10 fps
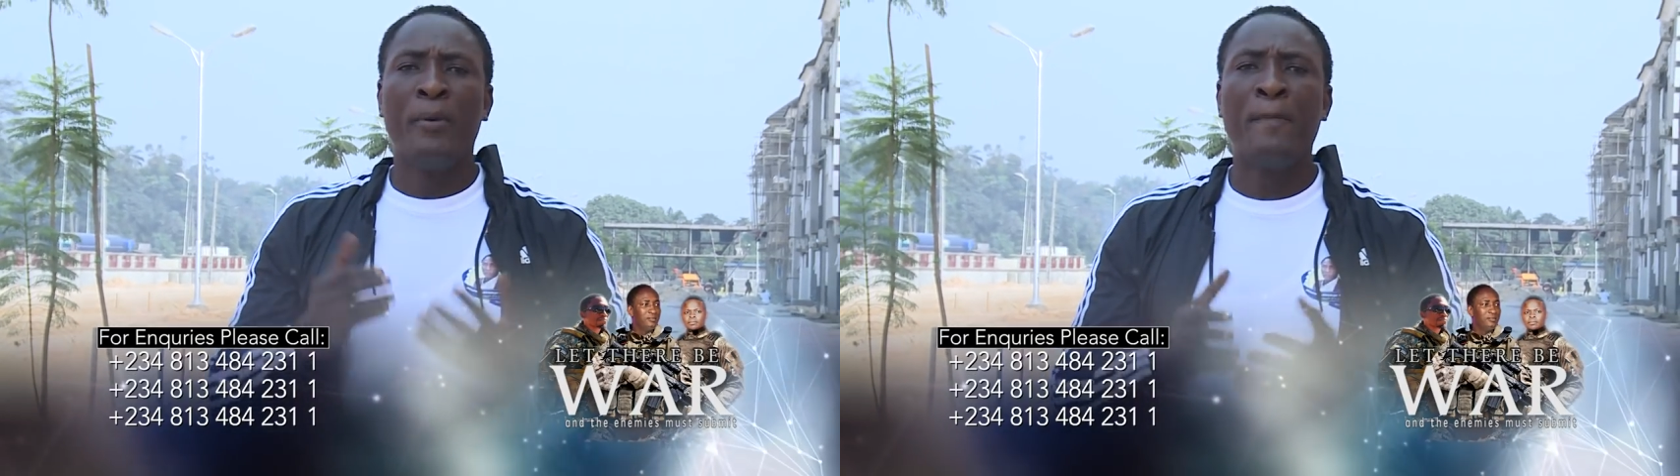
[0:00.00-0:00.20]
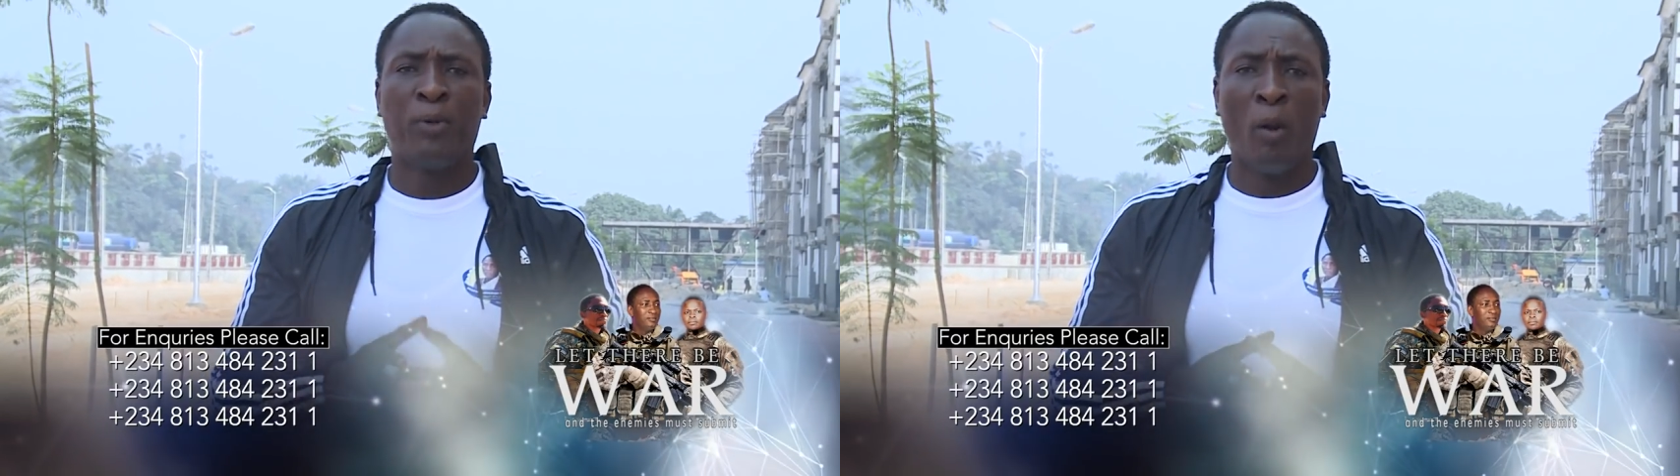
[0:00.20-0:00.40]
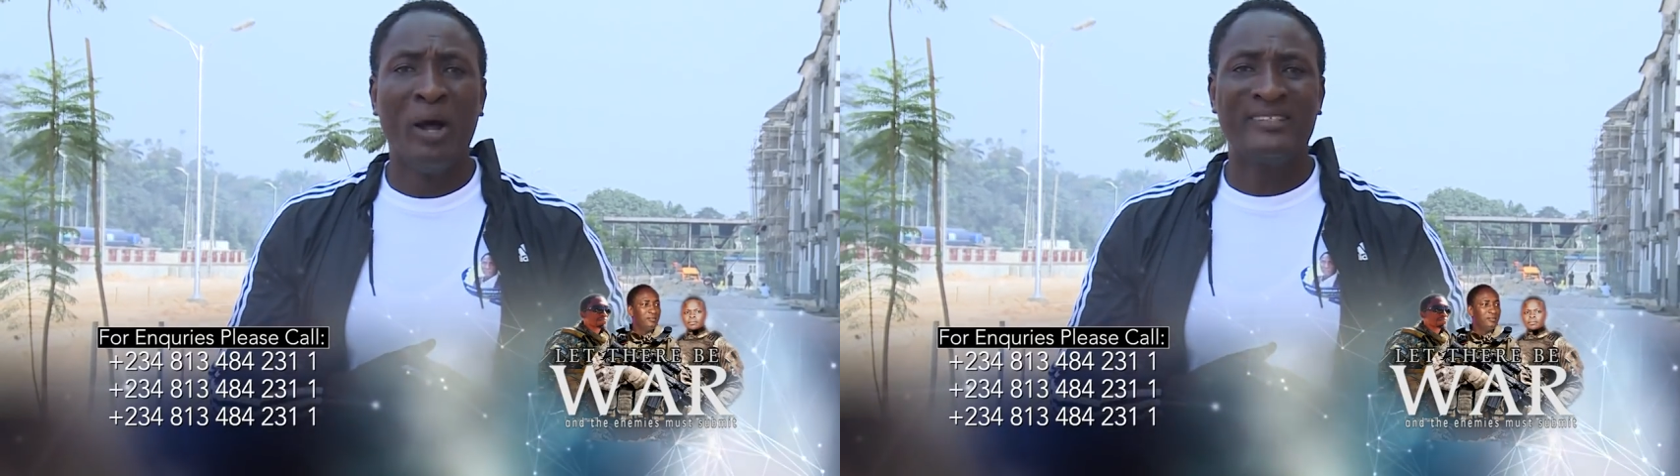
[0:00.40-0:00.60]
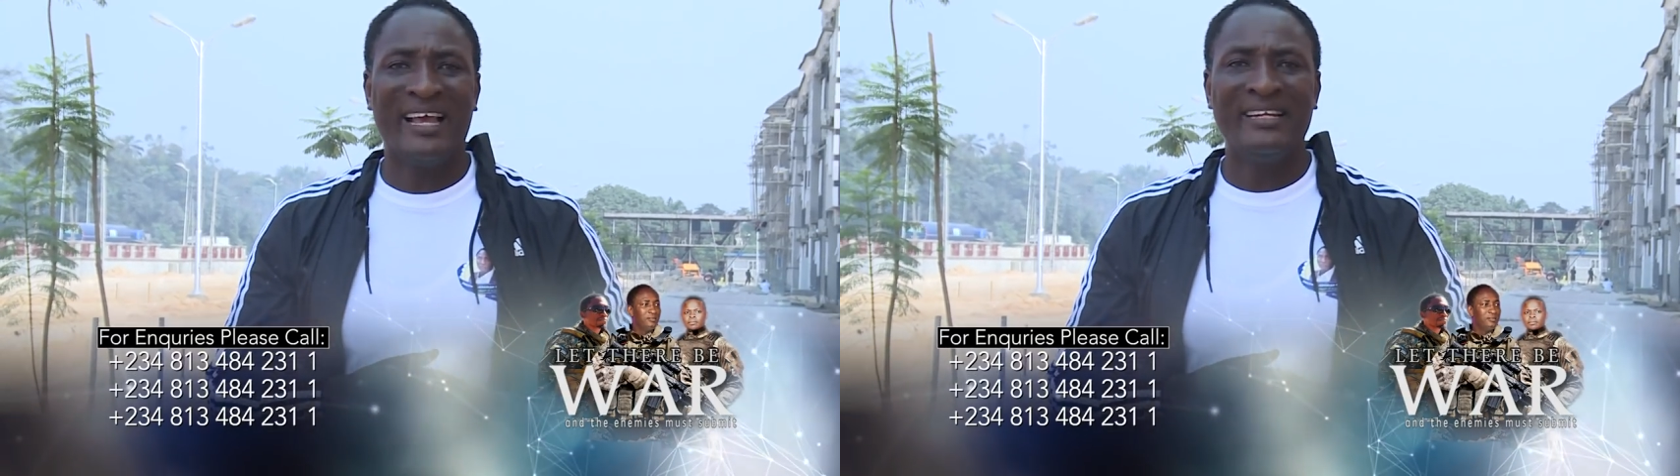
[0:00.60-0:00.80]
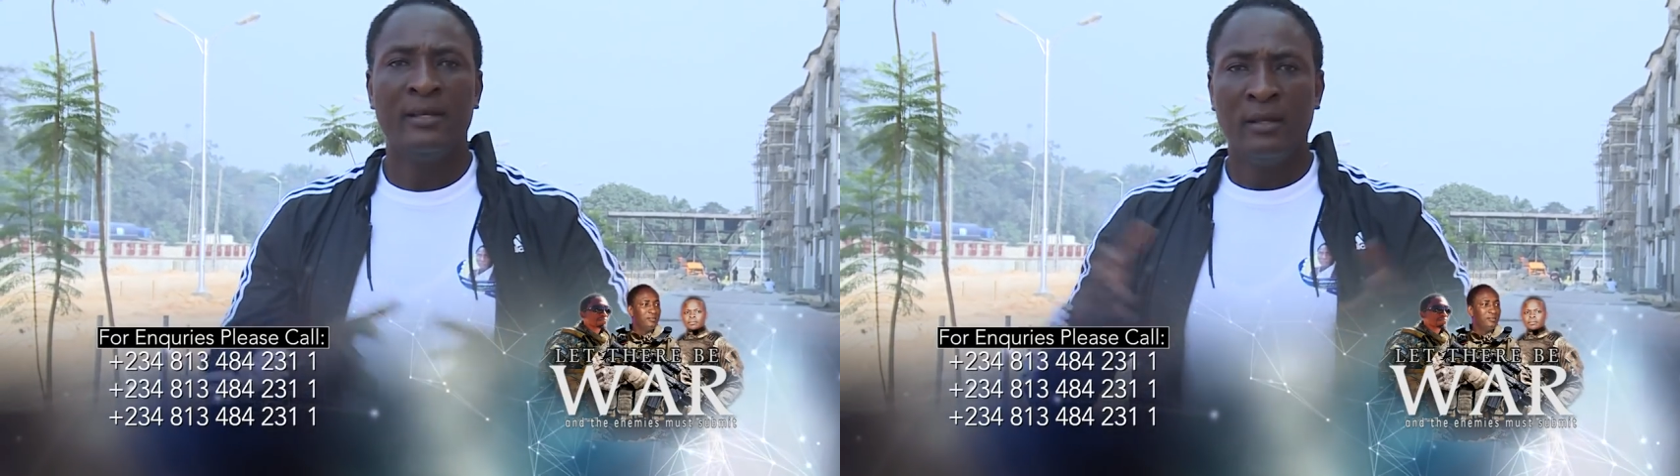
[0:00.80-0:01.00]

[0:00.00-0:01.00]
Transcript: be promoted.